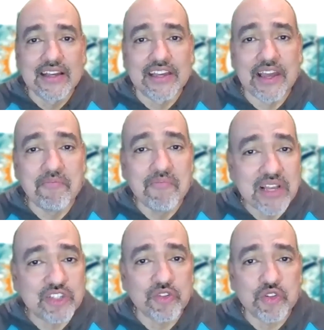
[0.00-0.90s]
Can
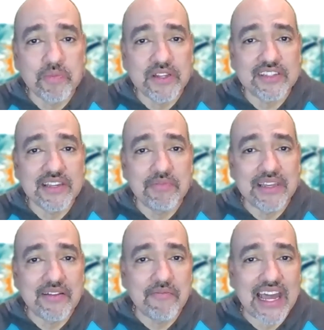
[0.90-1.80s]
Mitchell Trubisky be
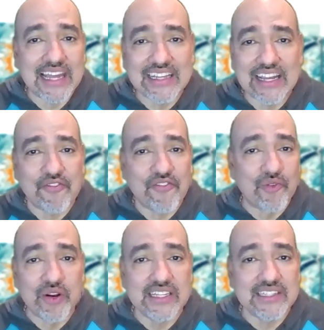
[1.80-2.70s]
the man that
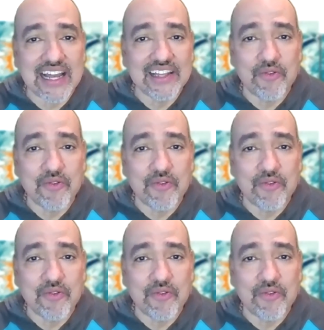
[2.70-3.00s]
frees Allen